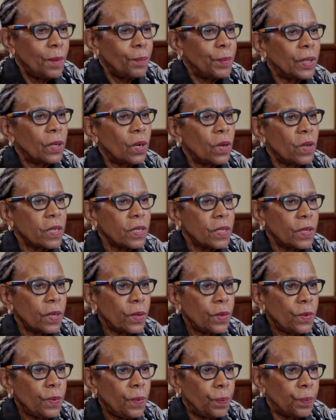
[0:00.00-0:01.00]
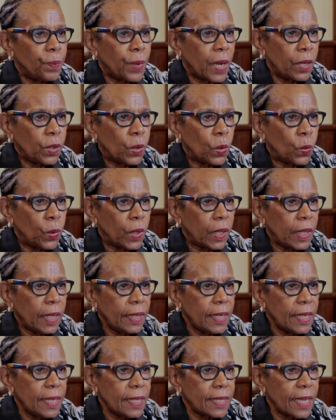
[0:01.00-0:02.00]
but also by your
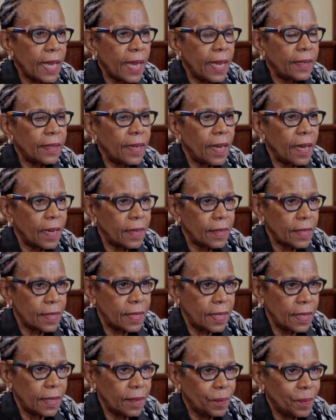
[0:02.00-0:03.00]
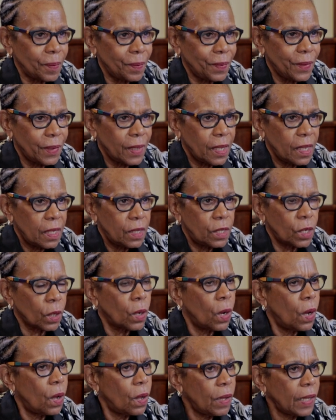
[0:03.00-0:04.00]
willingness and honesty to
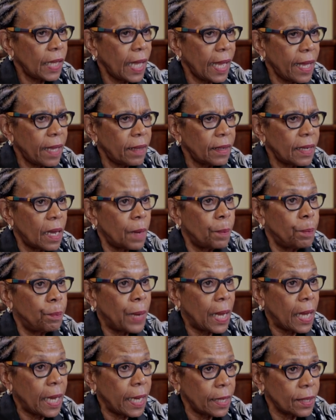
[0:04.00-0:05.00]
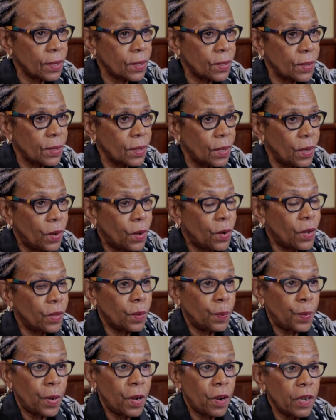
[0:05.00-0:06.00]
call out a bias
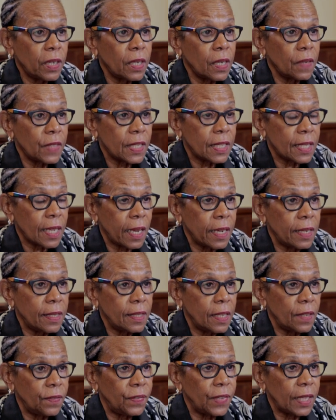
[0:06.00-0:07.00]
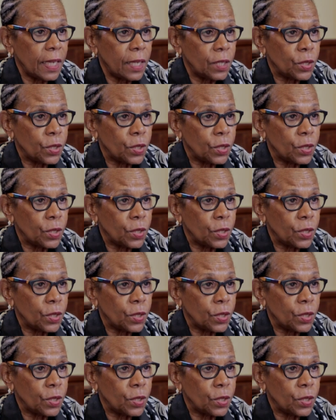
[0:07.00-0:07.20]
on the part of the scientific